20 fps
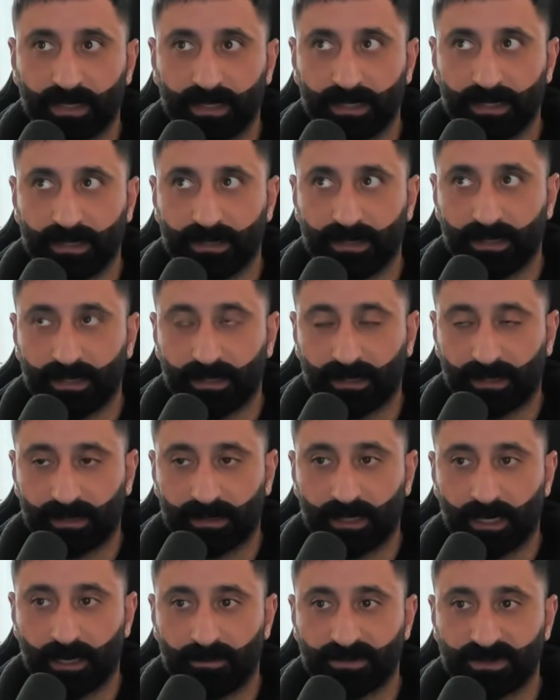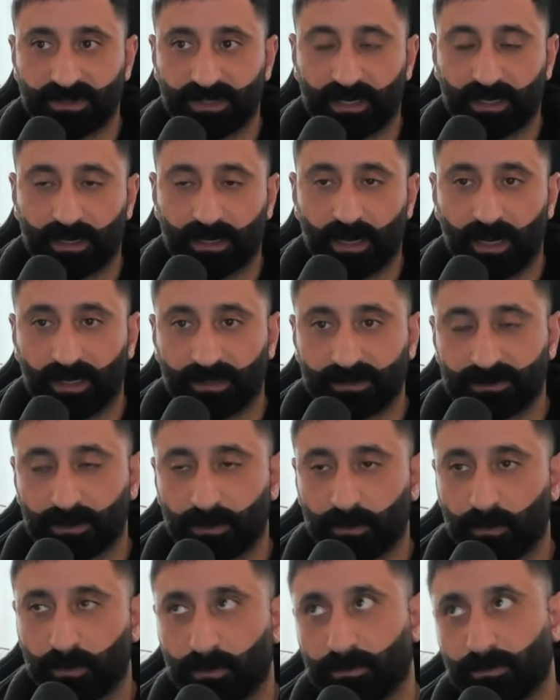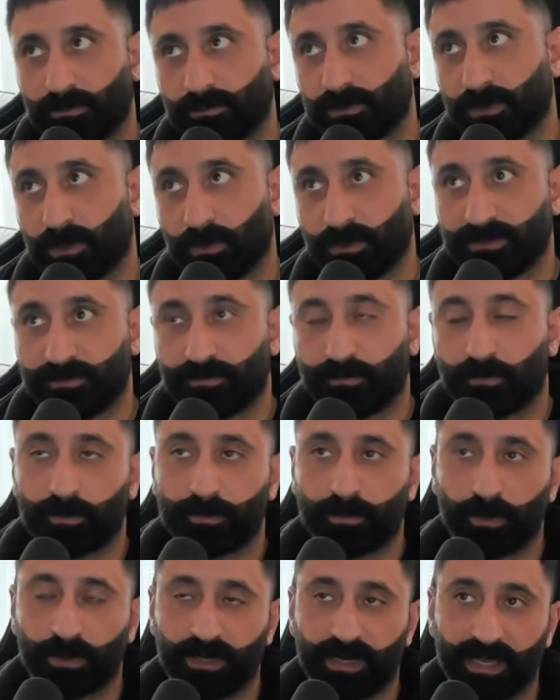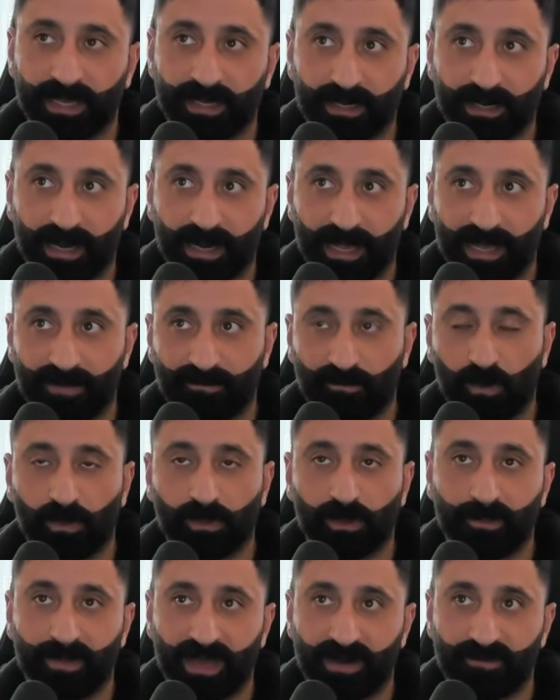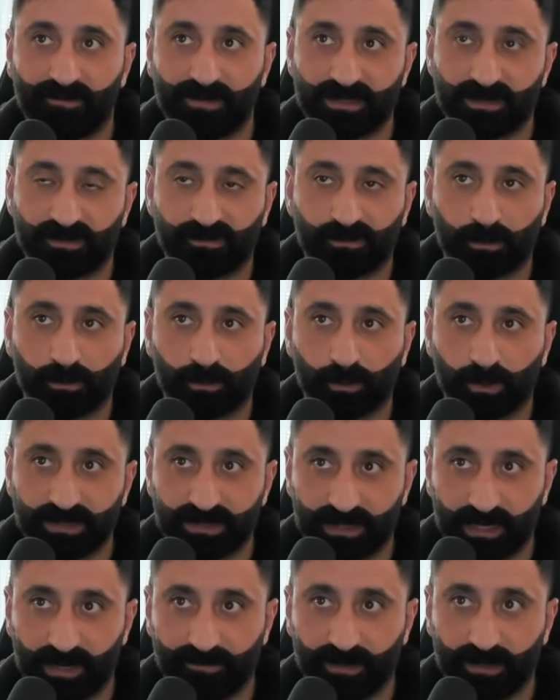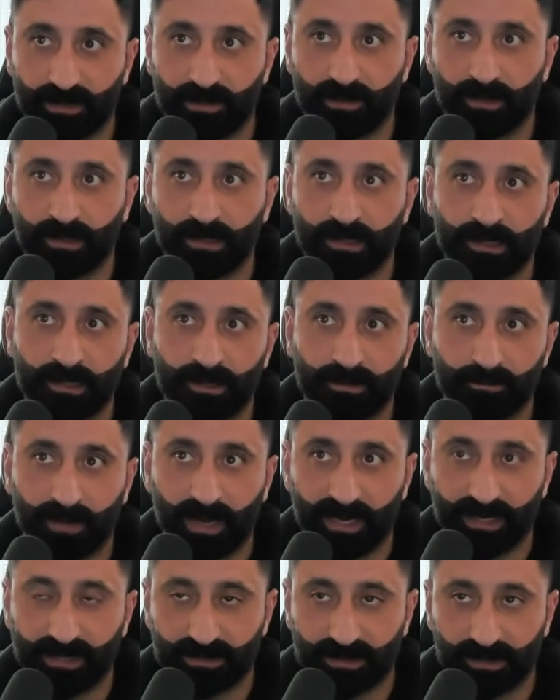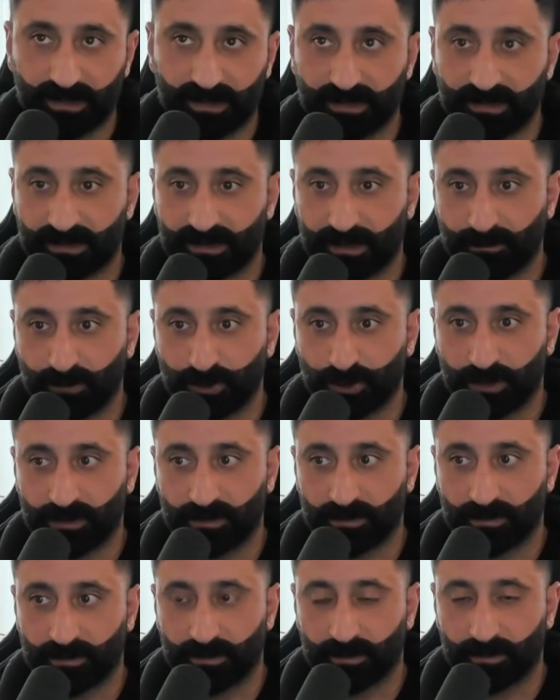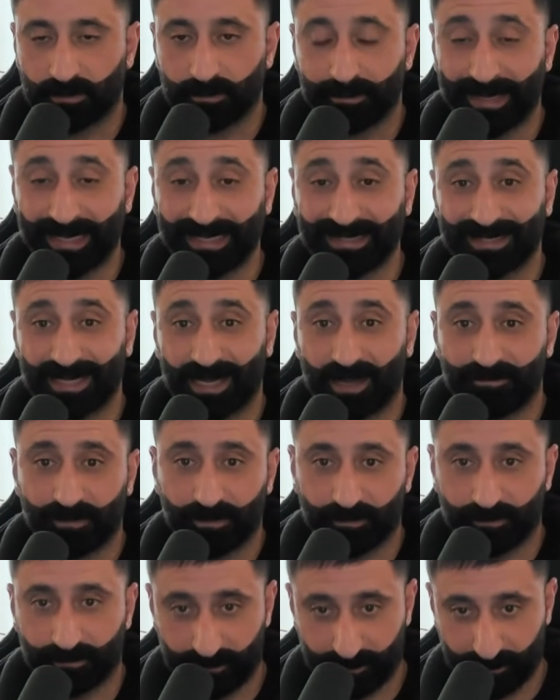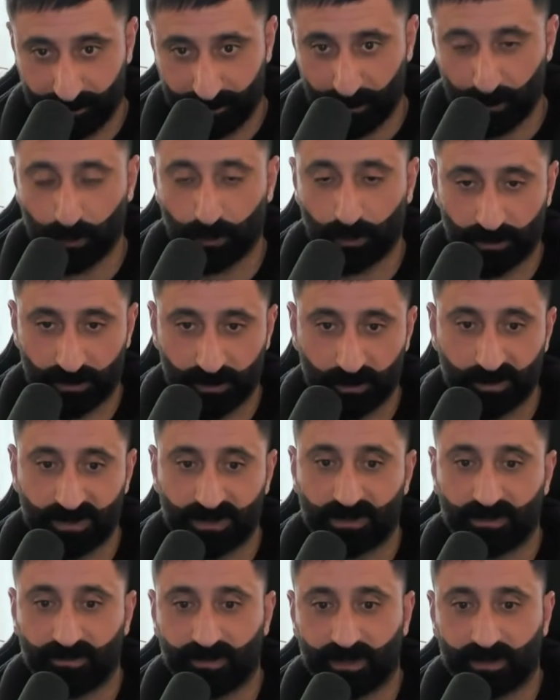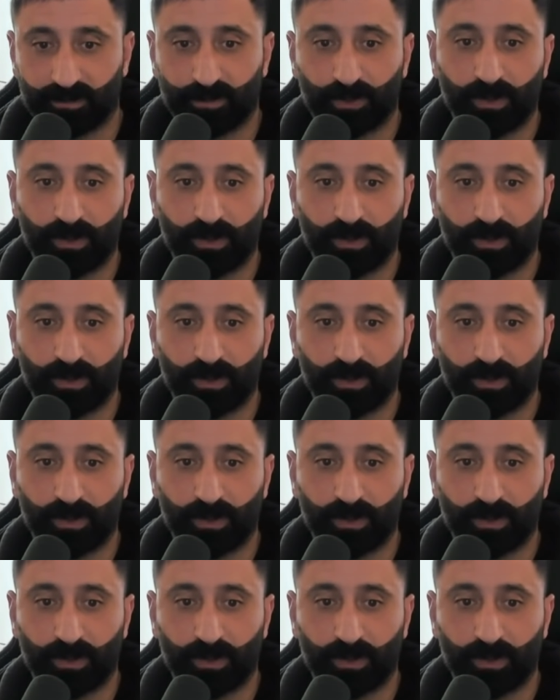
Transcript: it comes at a cost. So is 4.8 going to have all the benefits of 4.7 minus the consumption based off of your specific